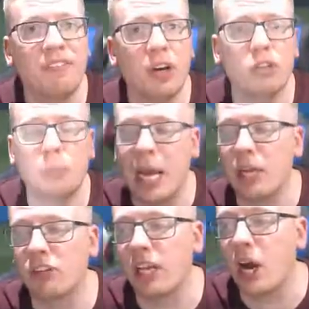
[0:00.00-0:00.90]
first
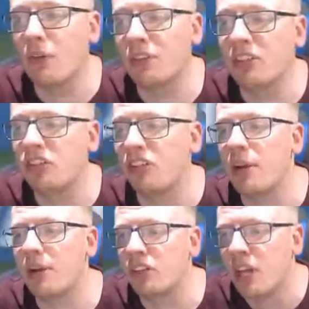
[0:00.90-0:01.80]
penalty of this
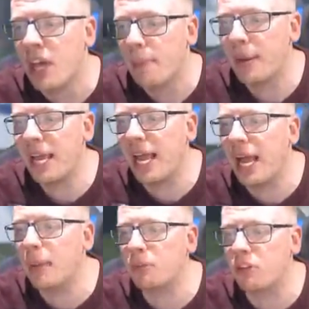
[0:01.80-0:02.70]
series. Blair
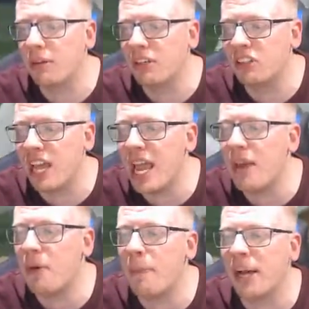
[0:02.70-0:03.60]
absolutely
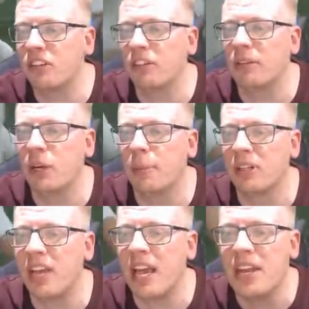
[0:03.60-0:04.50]
tearing past him, the number
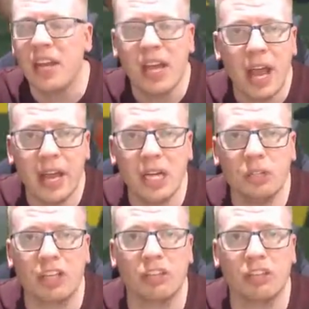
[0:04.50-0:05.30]
10. And then just